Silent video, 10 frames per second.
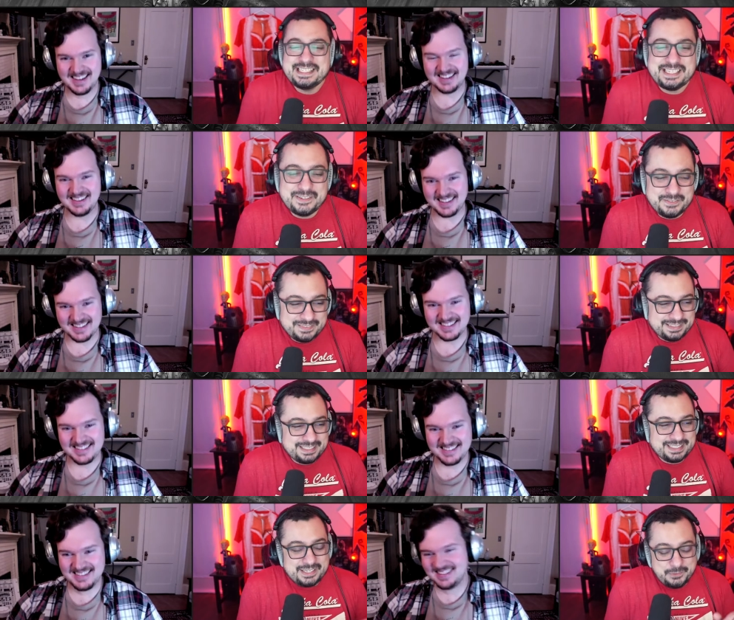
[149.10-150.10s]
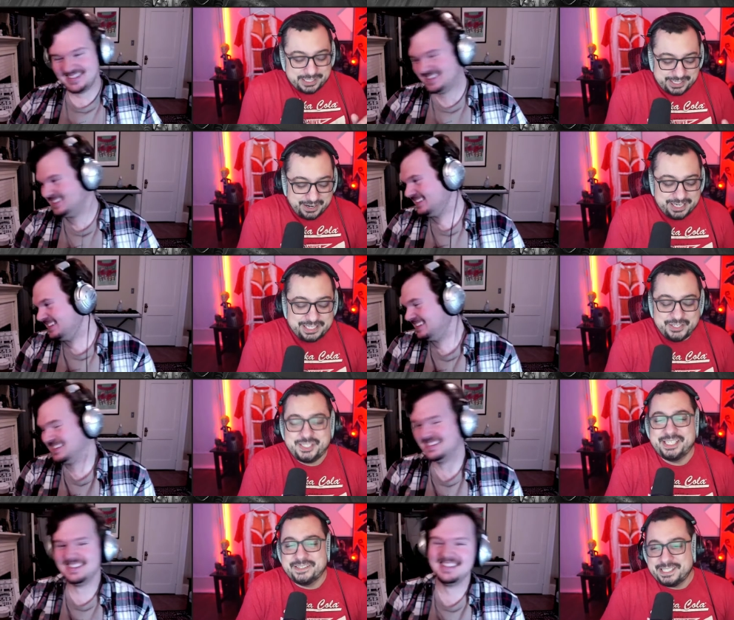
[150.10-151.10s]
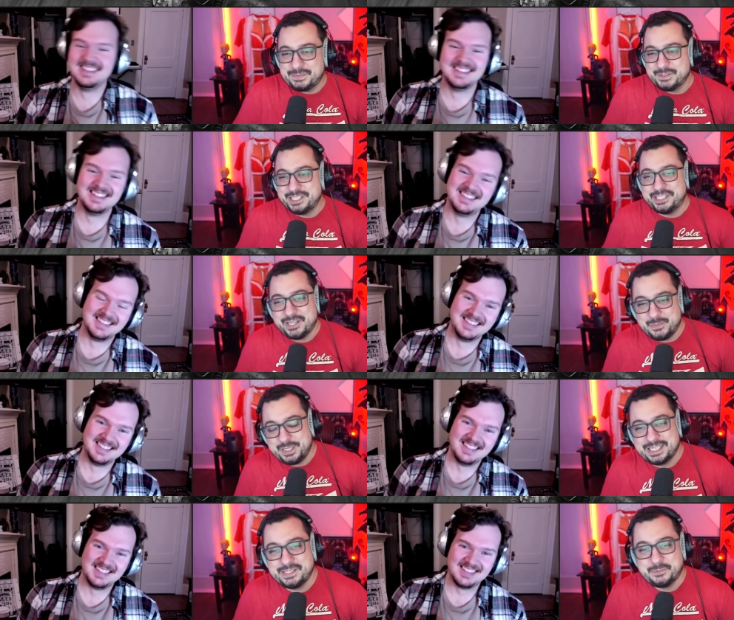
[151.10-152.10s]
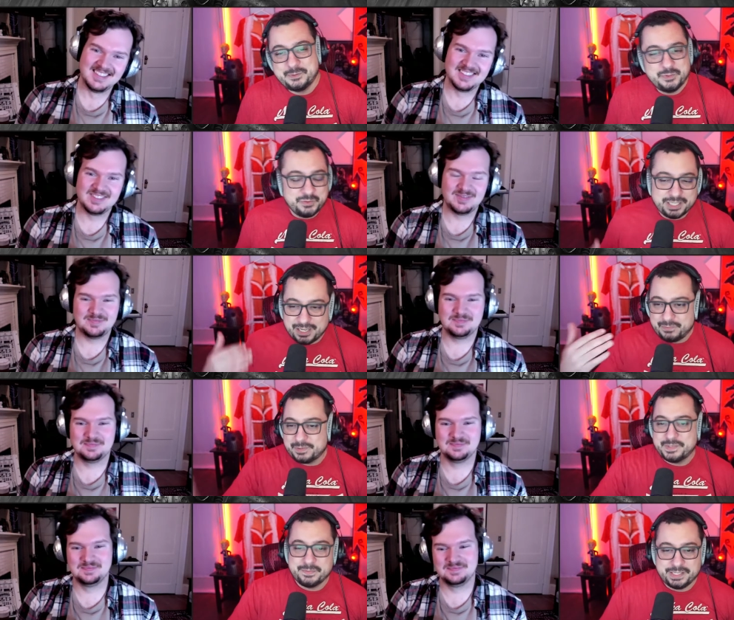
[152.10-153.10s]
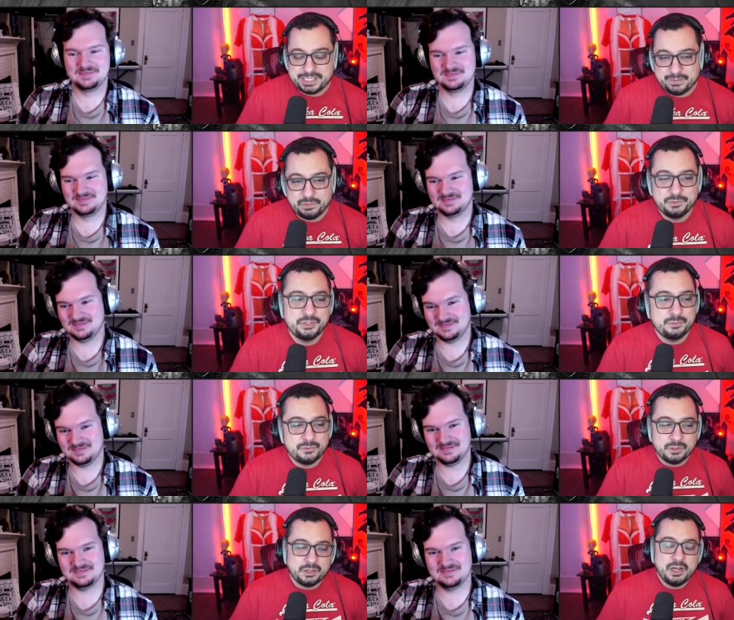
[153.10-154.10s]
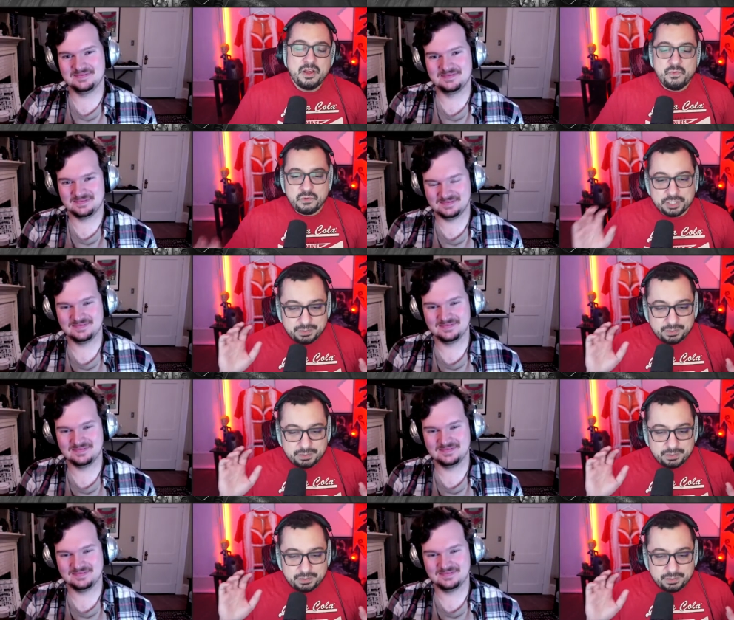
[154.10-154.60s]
Speaker 1: so I like it. So we're starting a new series for the show because we're moving on from some of the stuff we were doing before we're going